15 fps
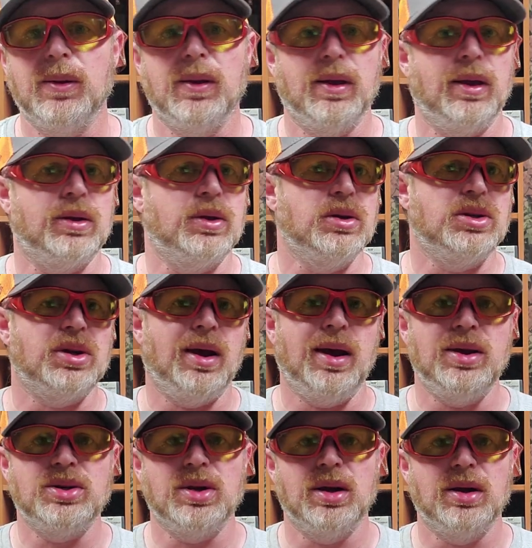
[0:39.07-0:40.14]
it could
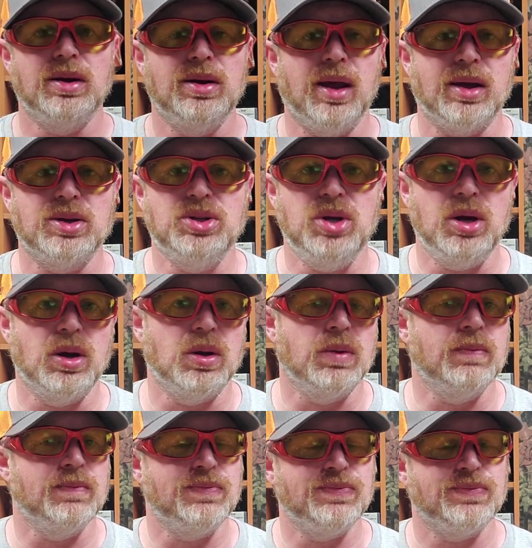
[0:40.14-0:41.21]
change next year.
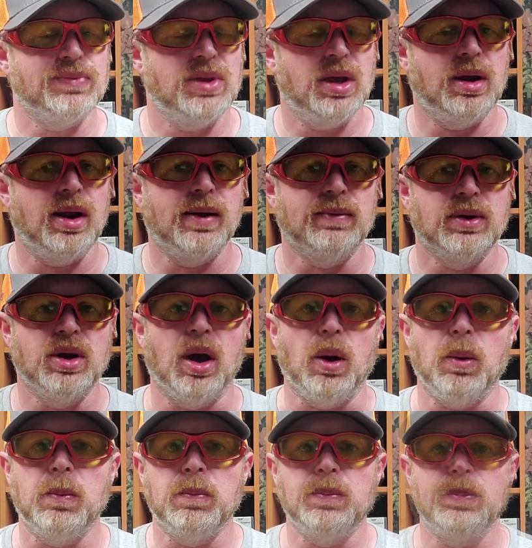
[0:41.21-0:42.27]
You never
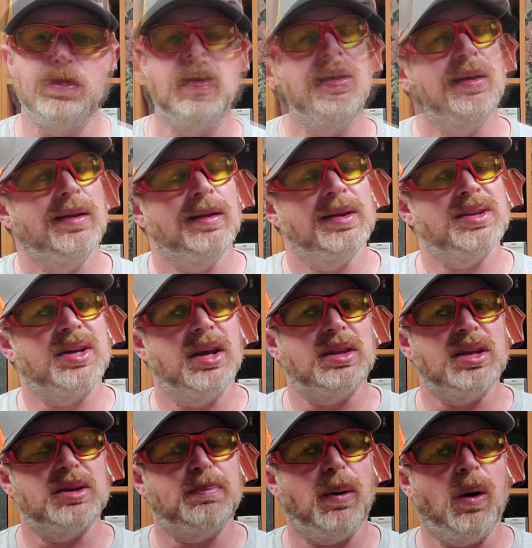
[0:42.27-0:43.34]
know. Let's get
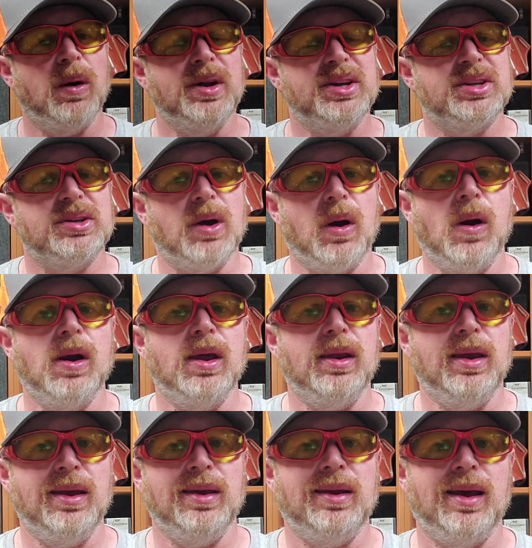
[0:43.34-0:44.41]
this party started.
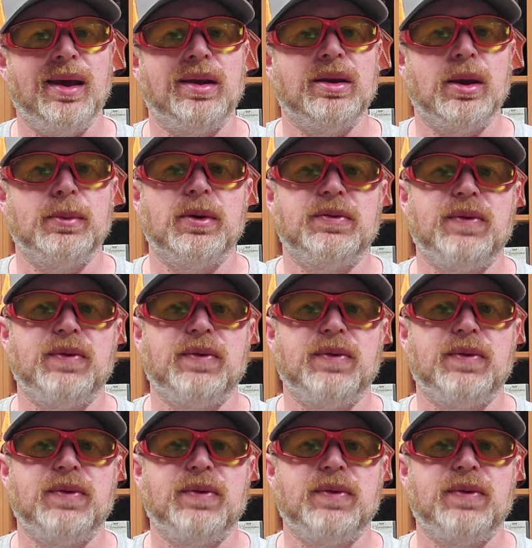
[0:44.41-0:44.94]
In at number